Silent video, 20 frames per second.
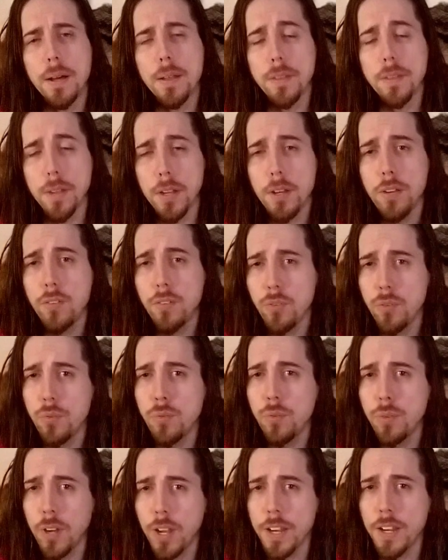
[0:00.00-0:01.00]
They
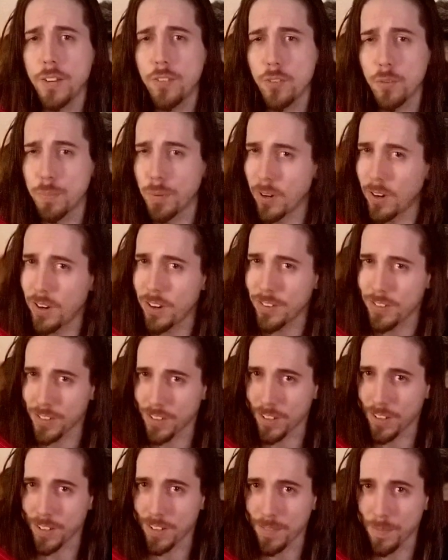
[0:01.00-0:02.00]
do like to
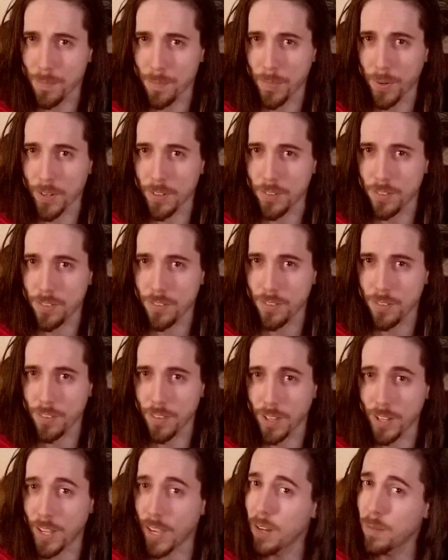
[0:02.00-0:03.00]
party, but
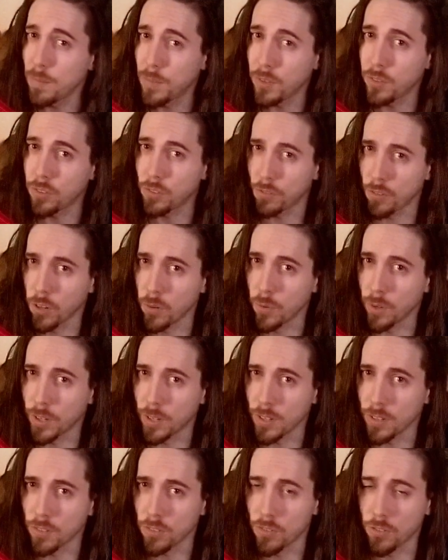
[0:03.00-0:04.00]
they can be stoic
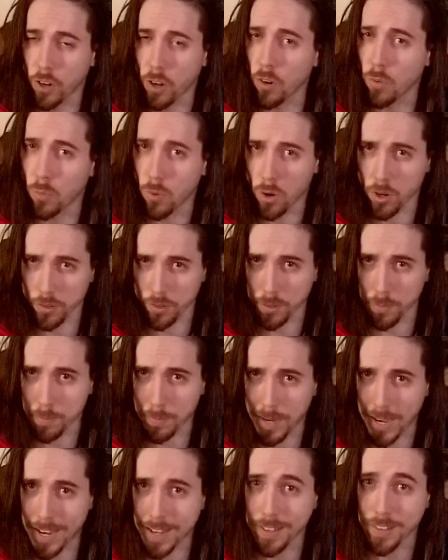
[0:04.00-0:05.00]
and stalwart
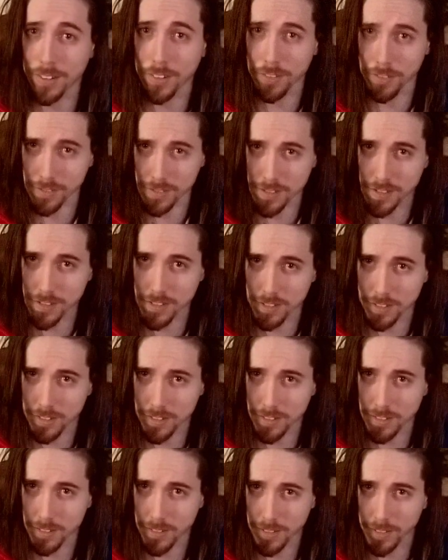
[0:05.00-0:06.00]
companions
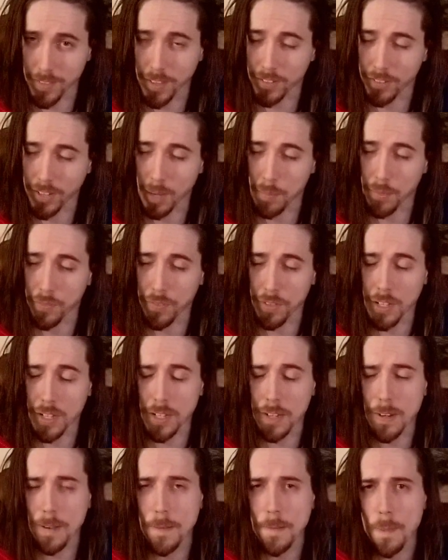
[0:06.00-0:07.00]
in that time of
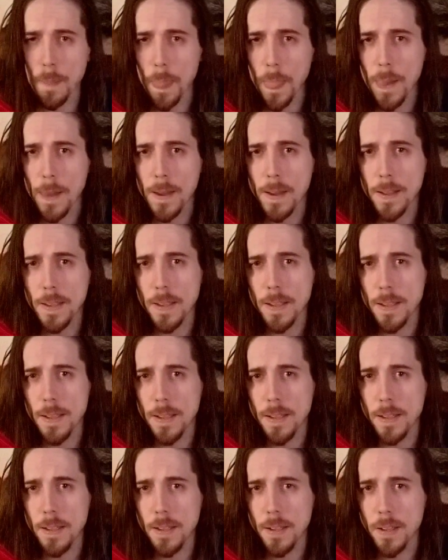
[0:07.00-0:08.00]
need.
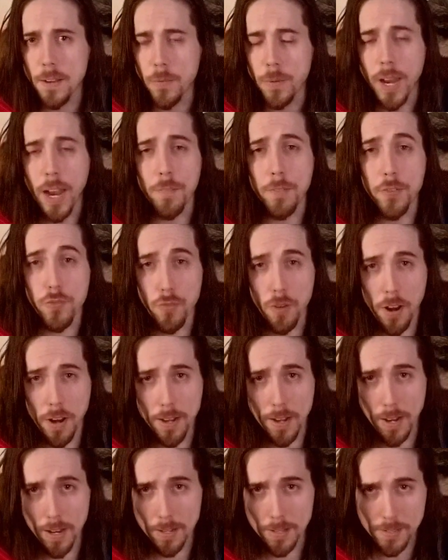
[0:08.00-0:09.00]
We have the
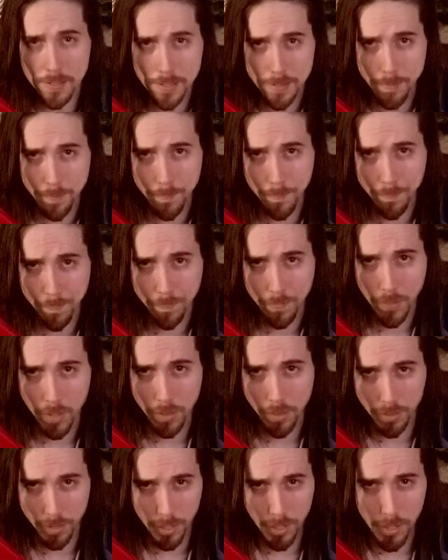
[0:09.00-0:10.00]
dryads.
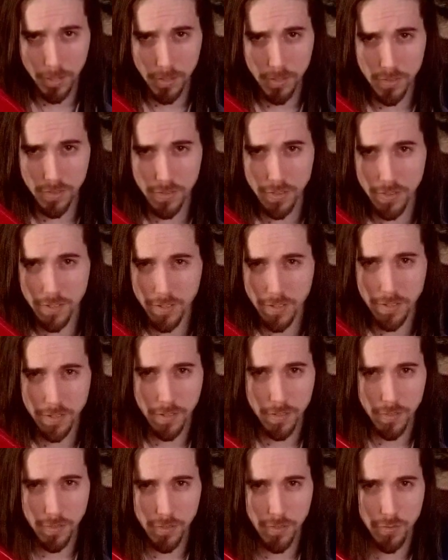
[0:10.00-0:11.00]
These
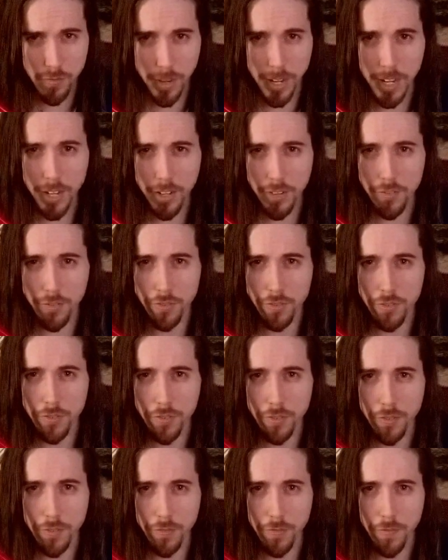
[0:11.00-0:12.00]
strange,
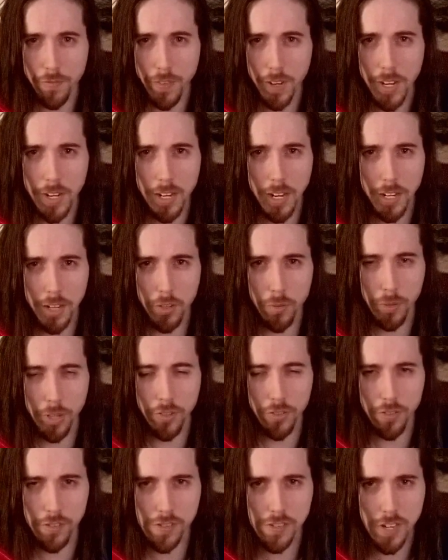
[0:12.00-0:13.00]
fey-like
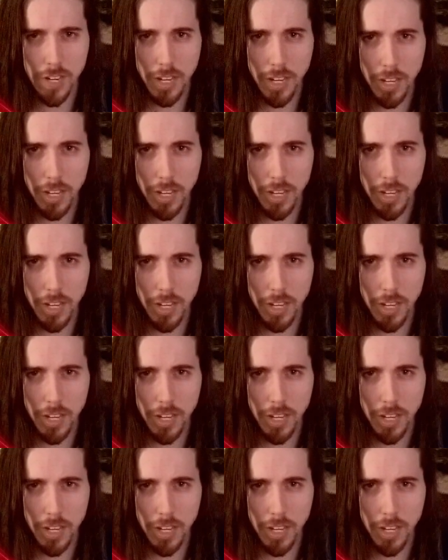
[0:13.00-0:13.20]
creatures